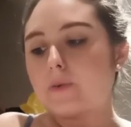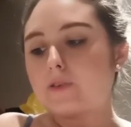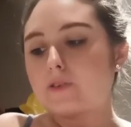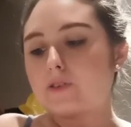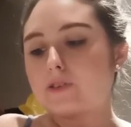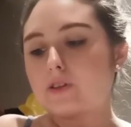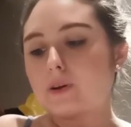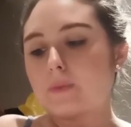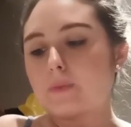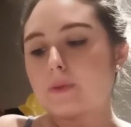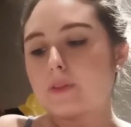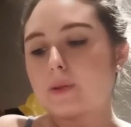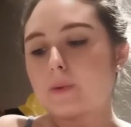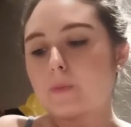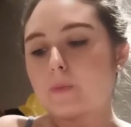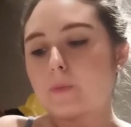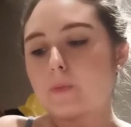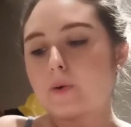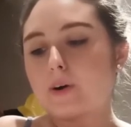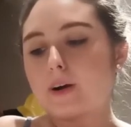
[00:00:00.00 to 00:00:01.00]
Some of
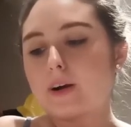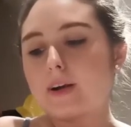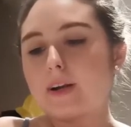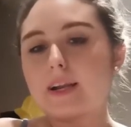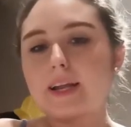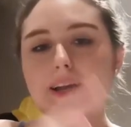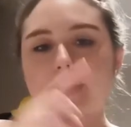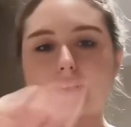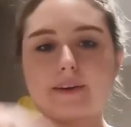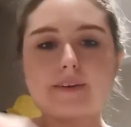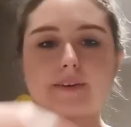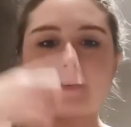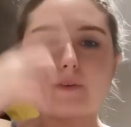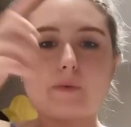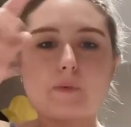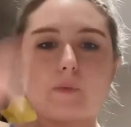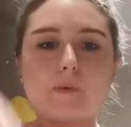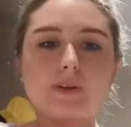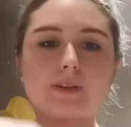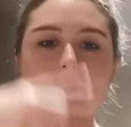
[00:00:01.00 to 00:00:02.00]
them were like
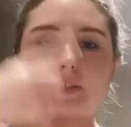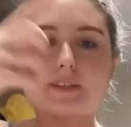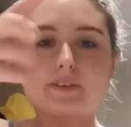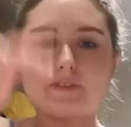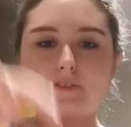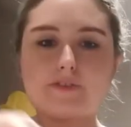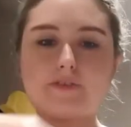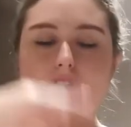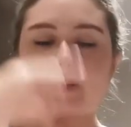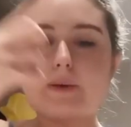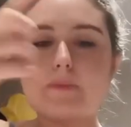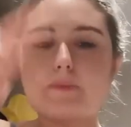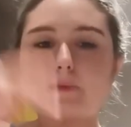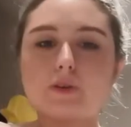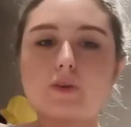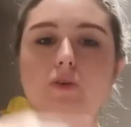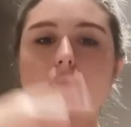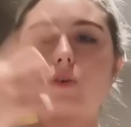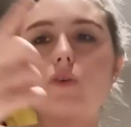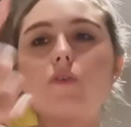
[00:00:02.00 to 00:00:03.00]
ones that
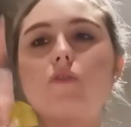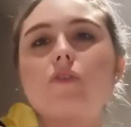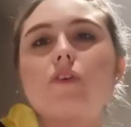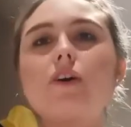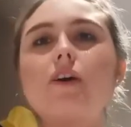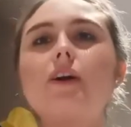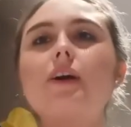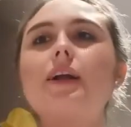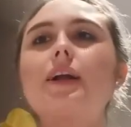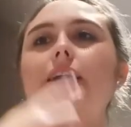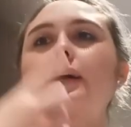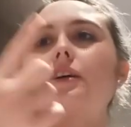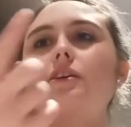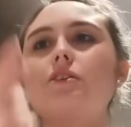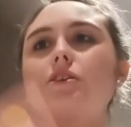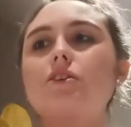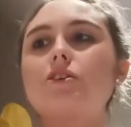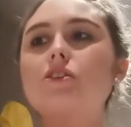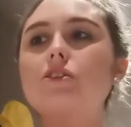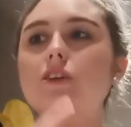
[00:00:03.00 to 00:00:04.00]
flipped over, like
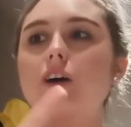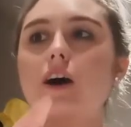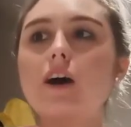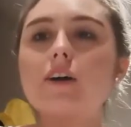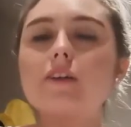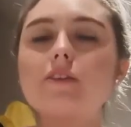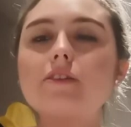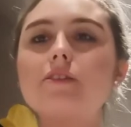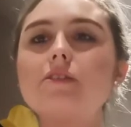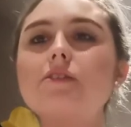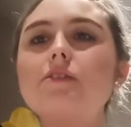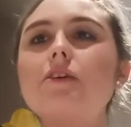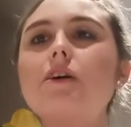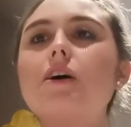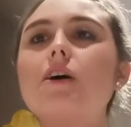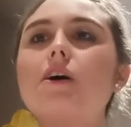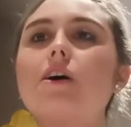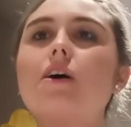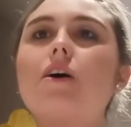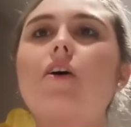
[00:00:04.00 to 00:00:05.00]
suns.
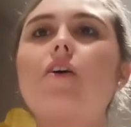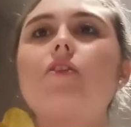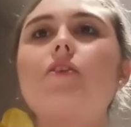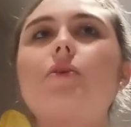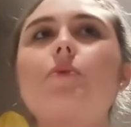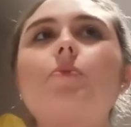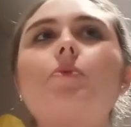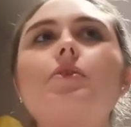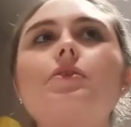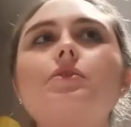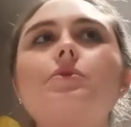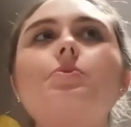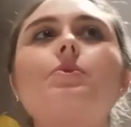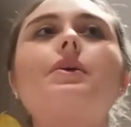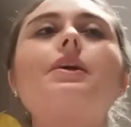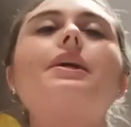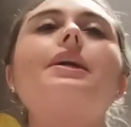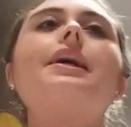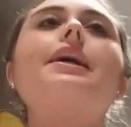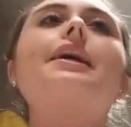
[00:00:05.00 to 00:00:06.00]
Other ones
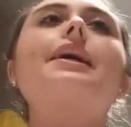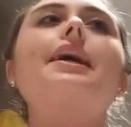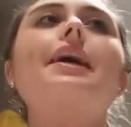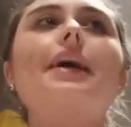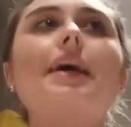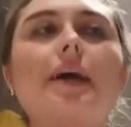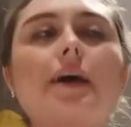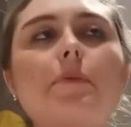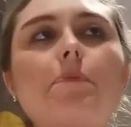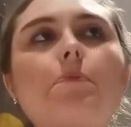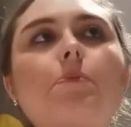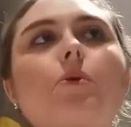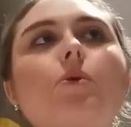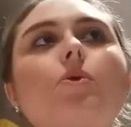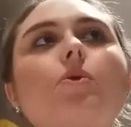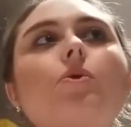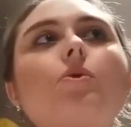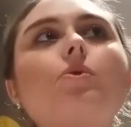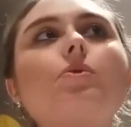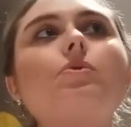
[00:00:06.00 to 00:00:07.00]
were like
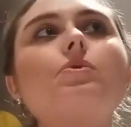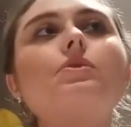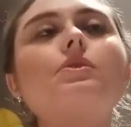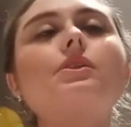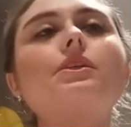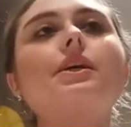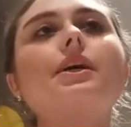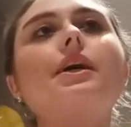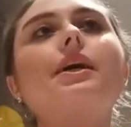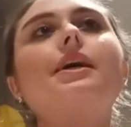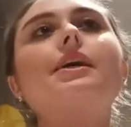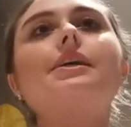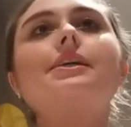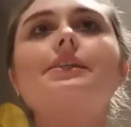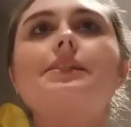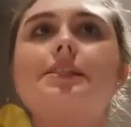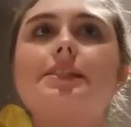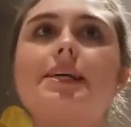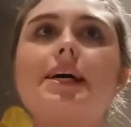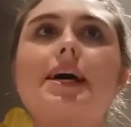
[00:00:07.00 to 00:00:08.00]
hippos,
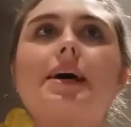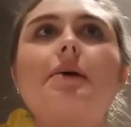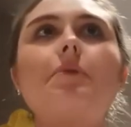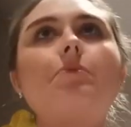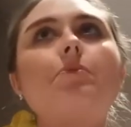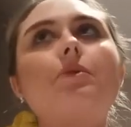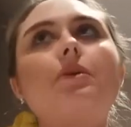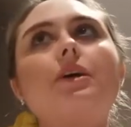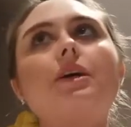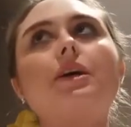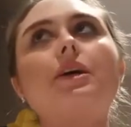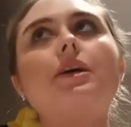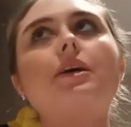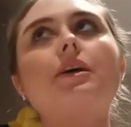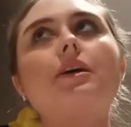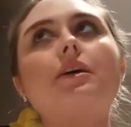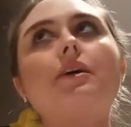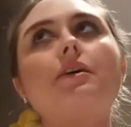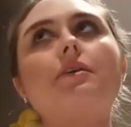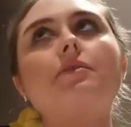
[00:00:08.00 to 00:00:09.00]

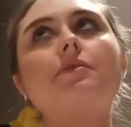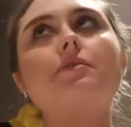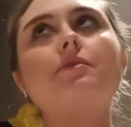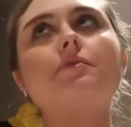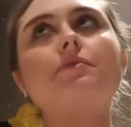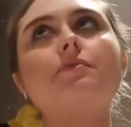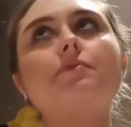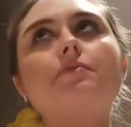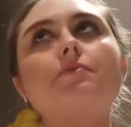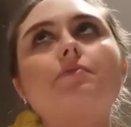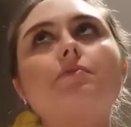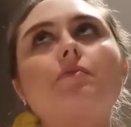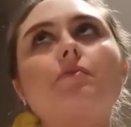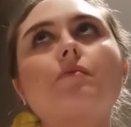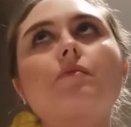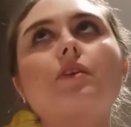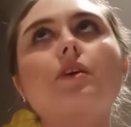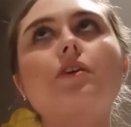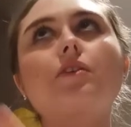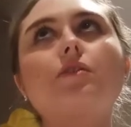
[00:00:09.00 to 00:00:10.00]
zebra.
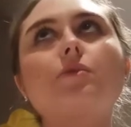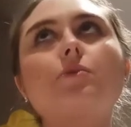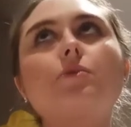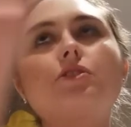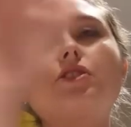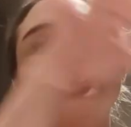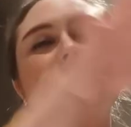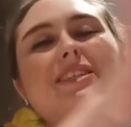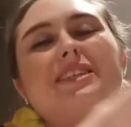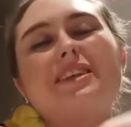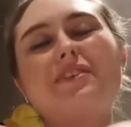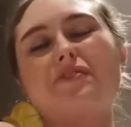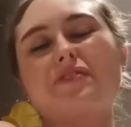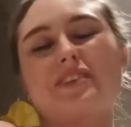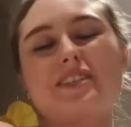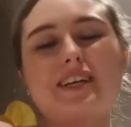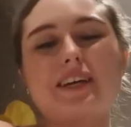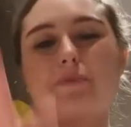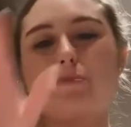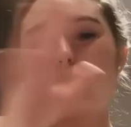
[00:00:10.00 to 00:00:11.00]
There was just
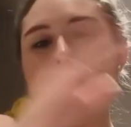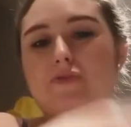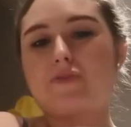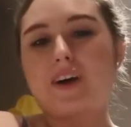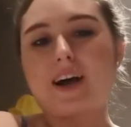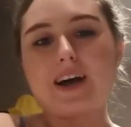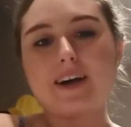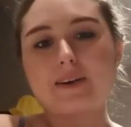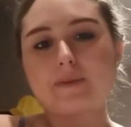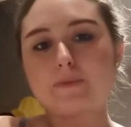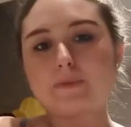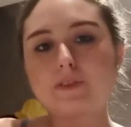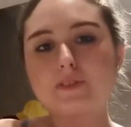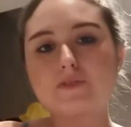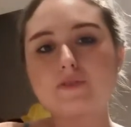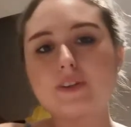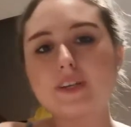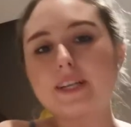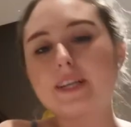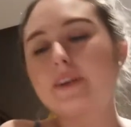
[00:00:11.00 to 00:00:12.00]
different types of
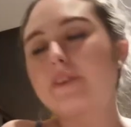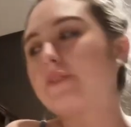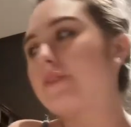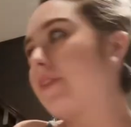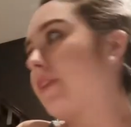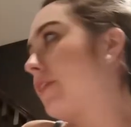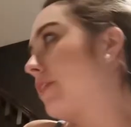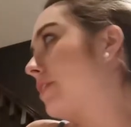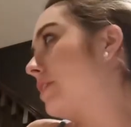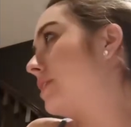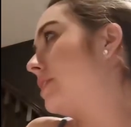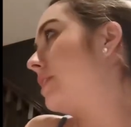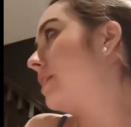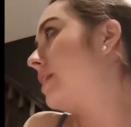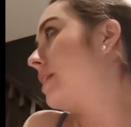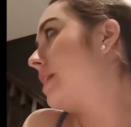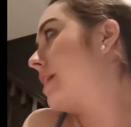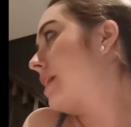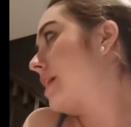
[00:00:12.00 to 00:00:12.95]
animals really around it.